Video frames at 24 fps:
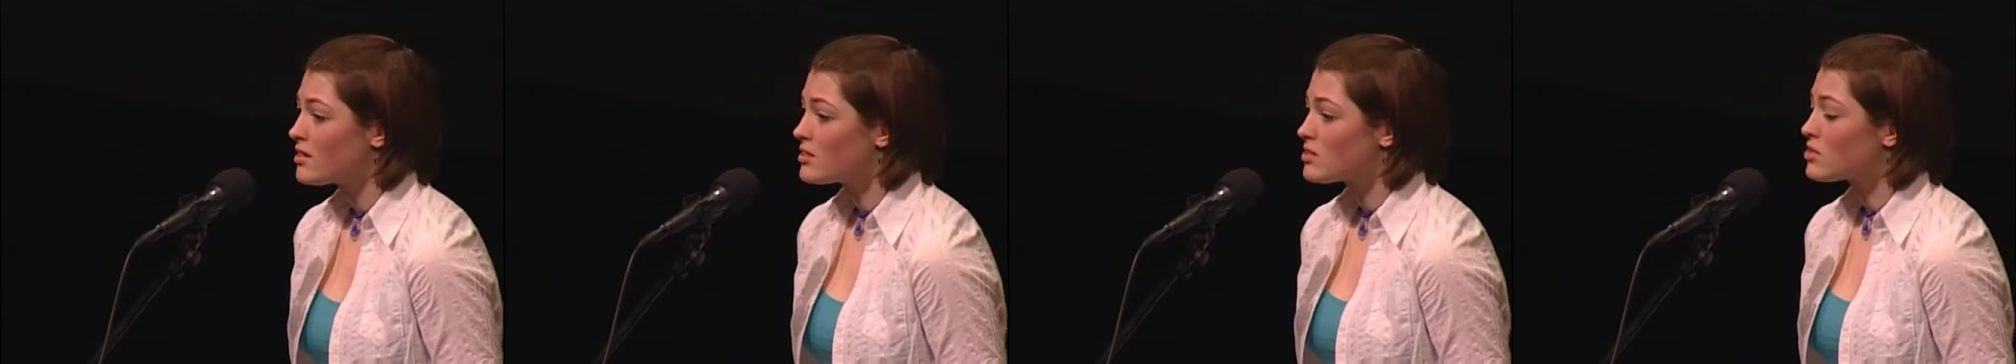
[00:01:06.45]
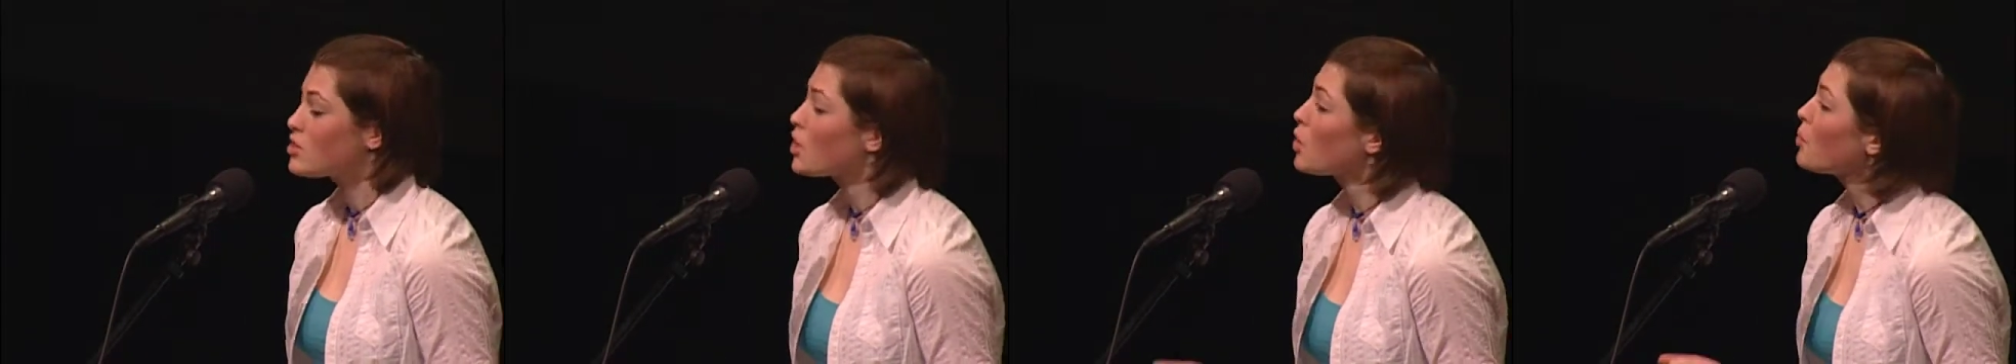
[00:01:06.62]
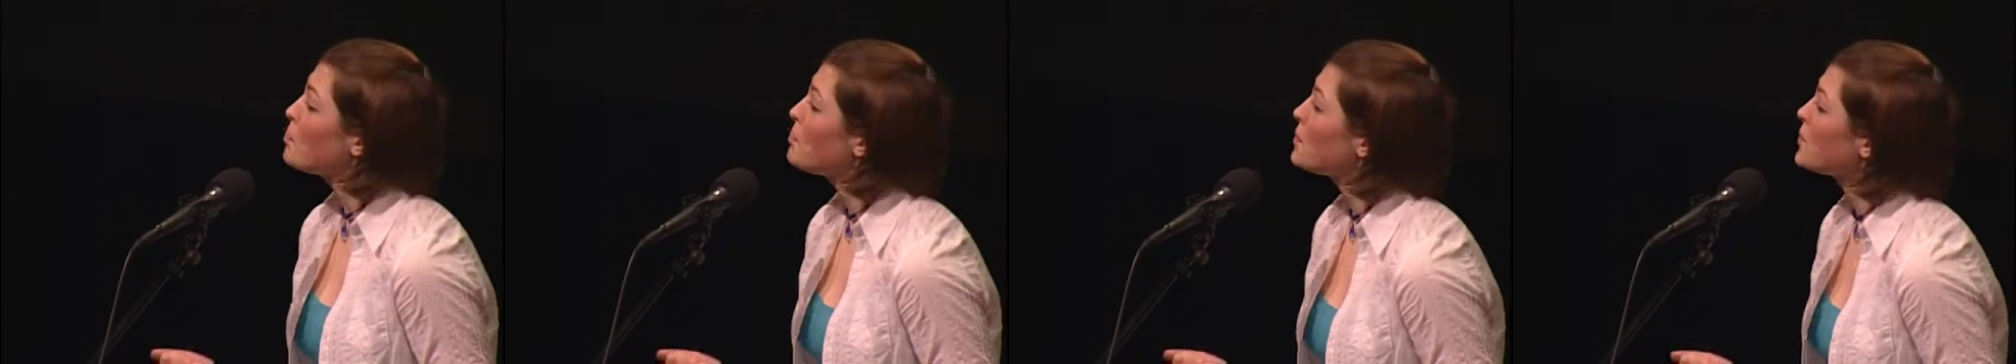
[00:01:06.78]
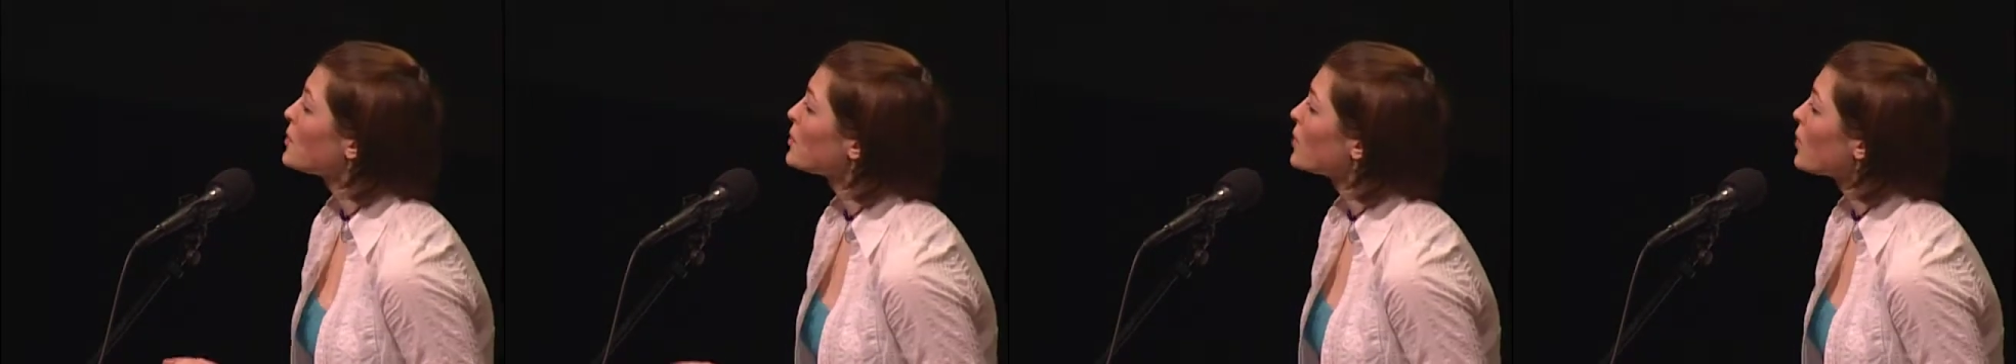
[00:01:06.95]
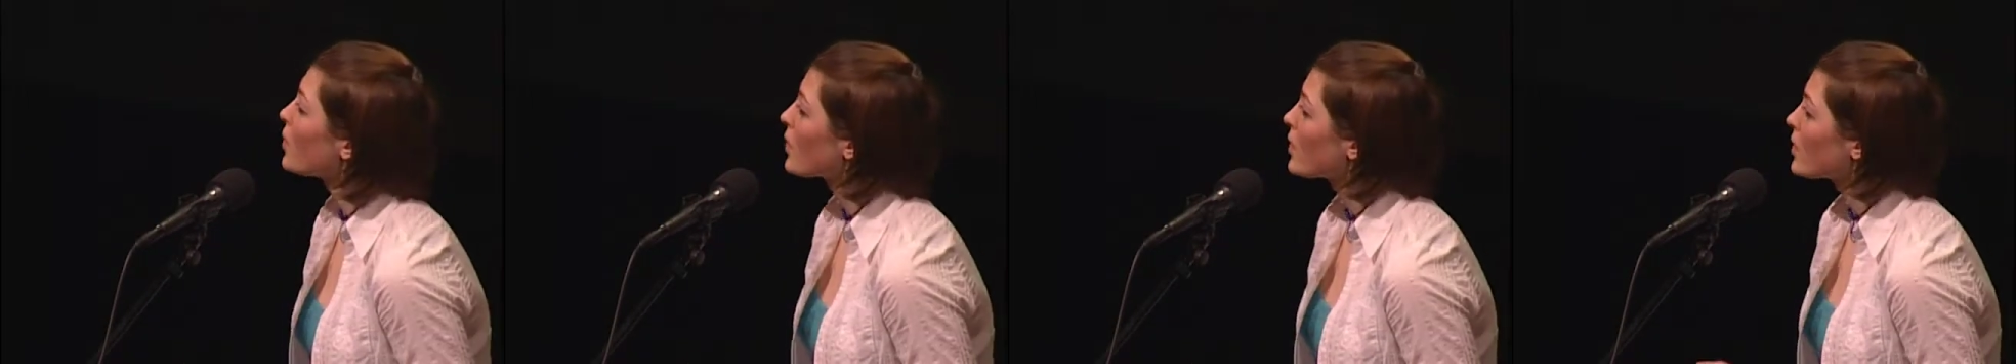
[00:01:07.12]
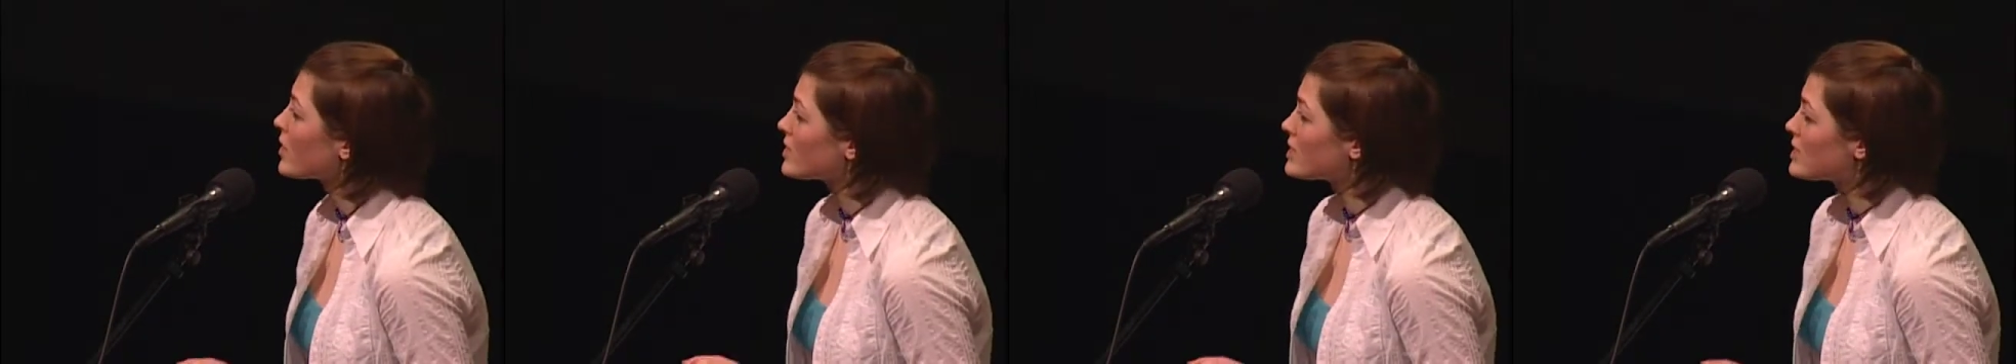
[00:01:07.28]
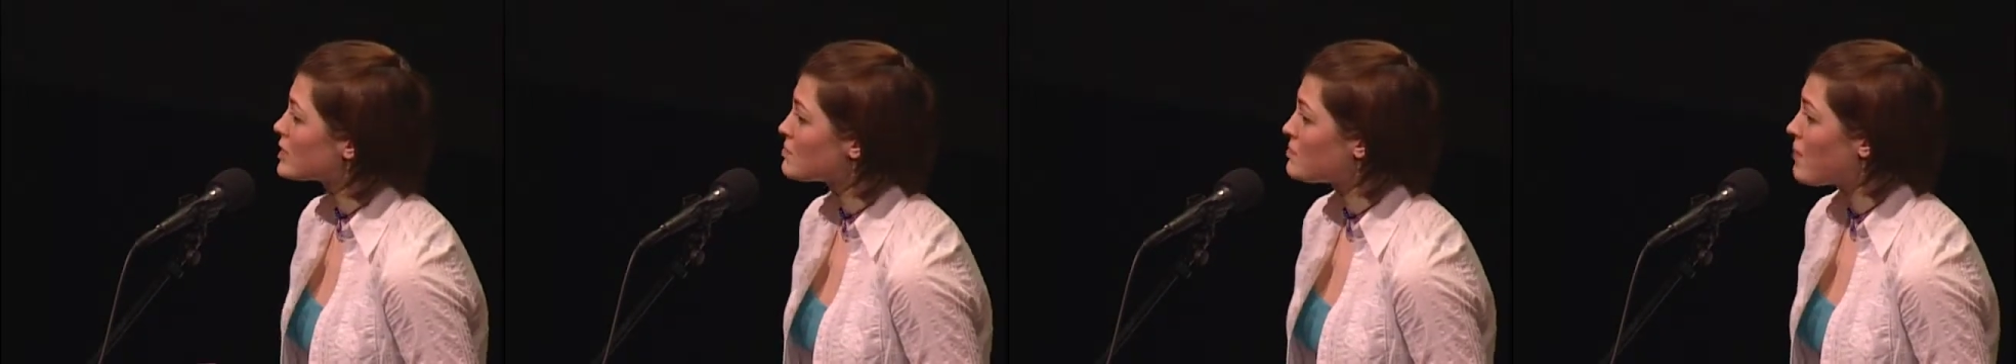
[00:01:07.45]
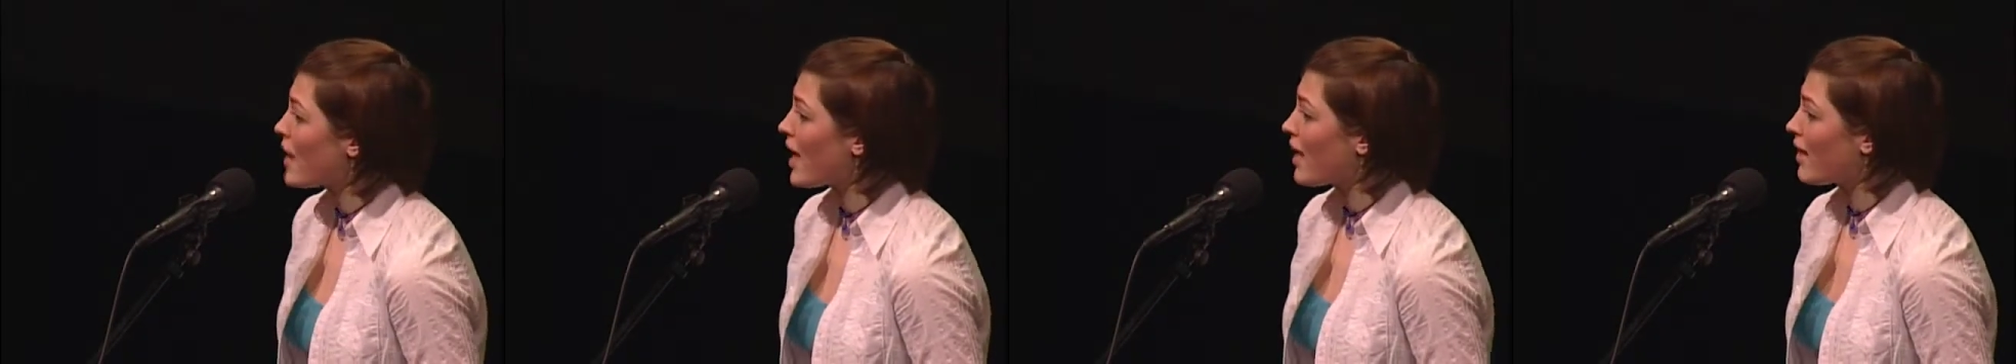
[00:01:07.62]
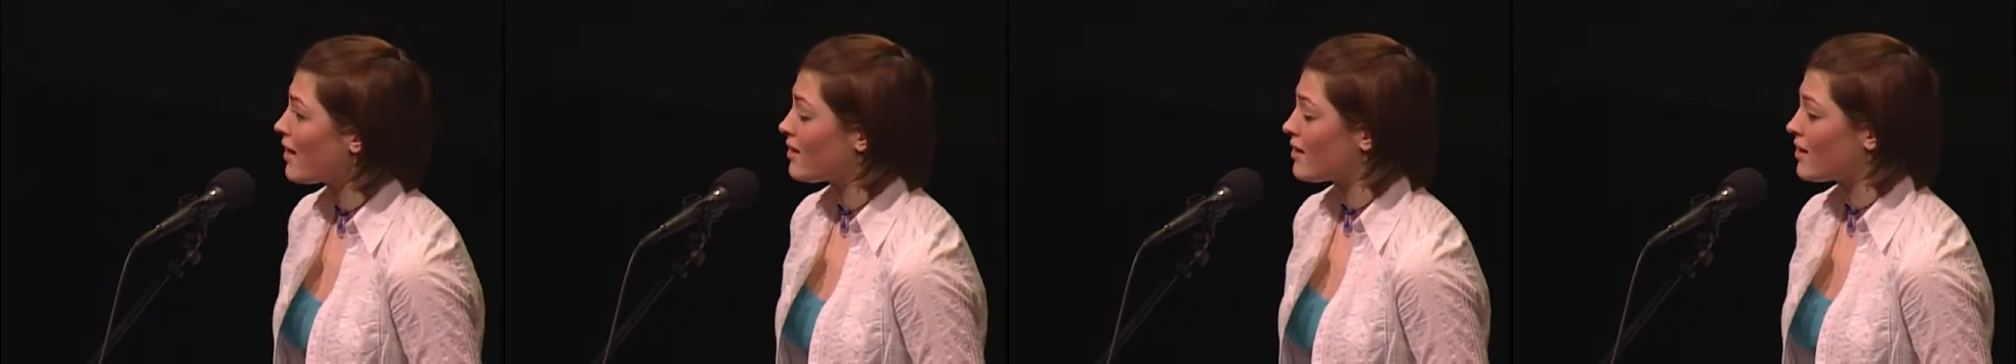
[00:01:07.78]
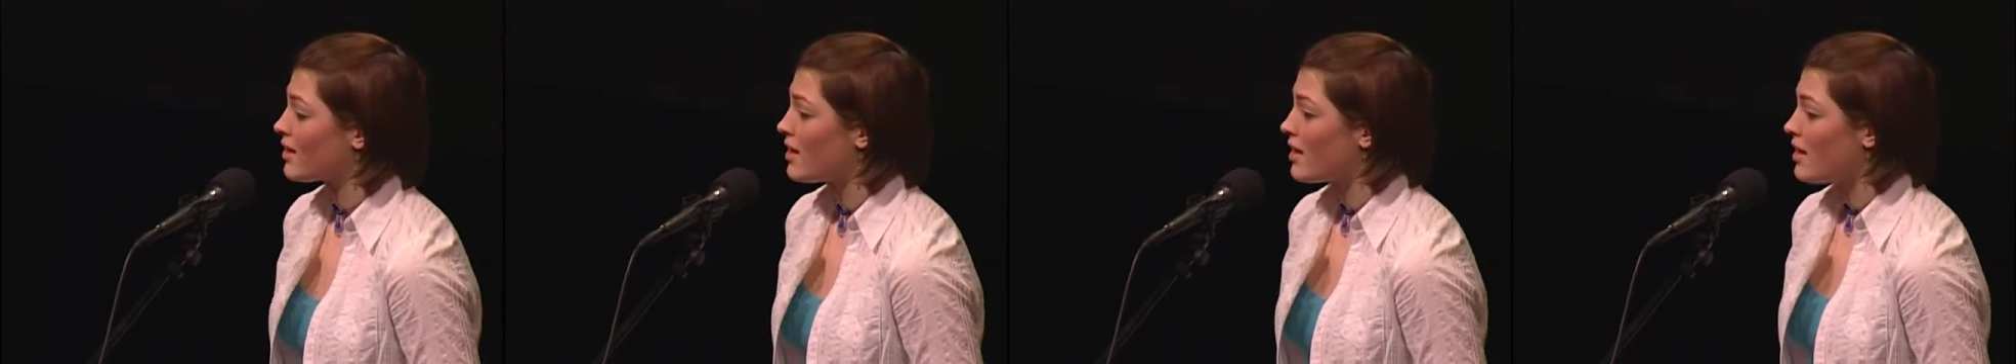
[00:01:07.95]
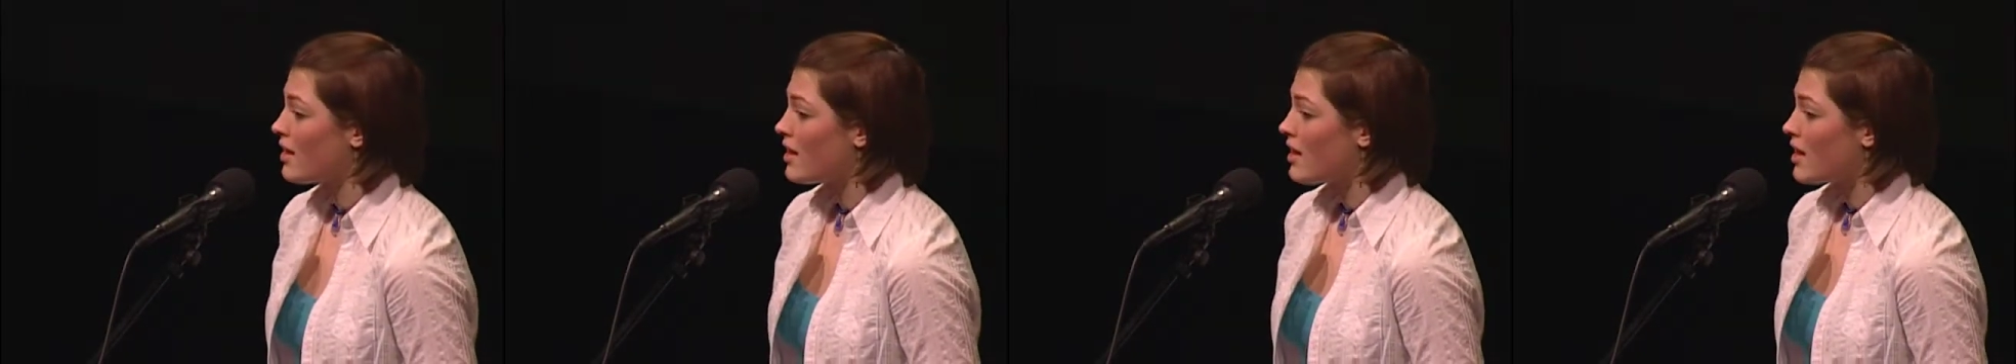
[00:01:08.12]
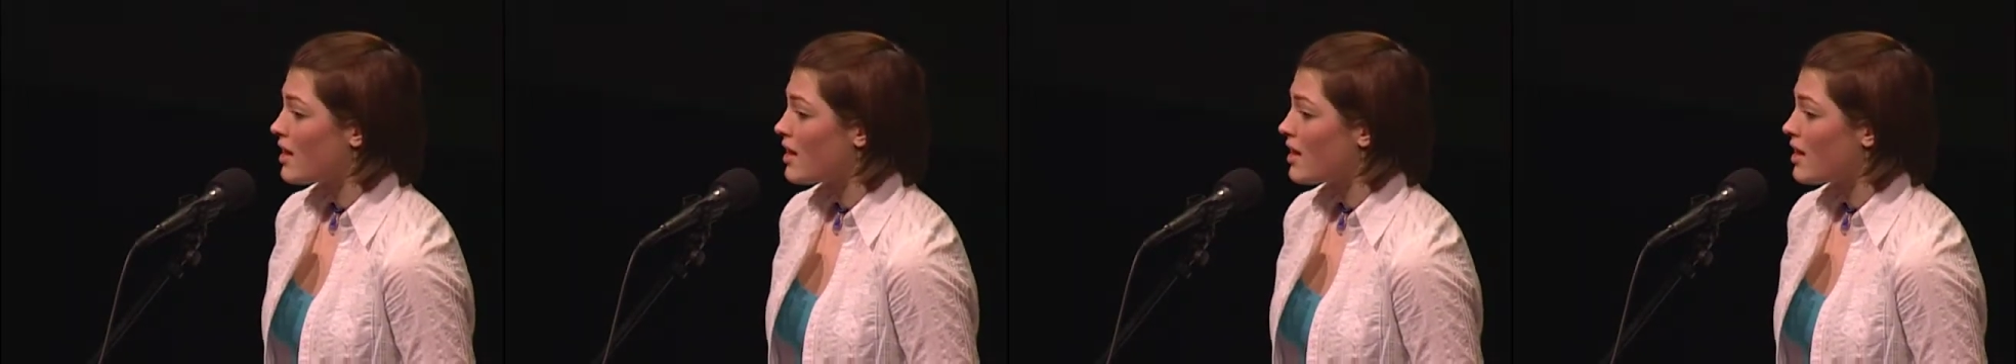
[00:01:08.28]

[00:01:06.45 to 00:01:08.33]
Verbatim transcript: so pure a spell,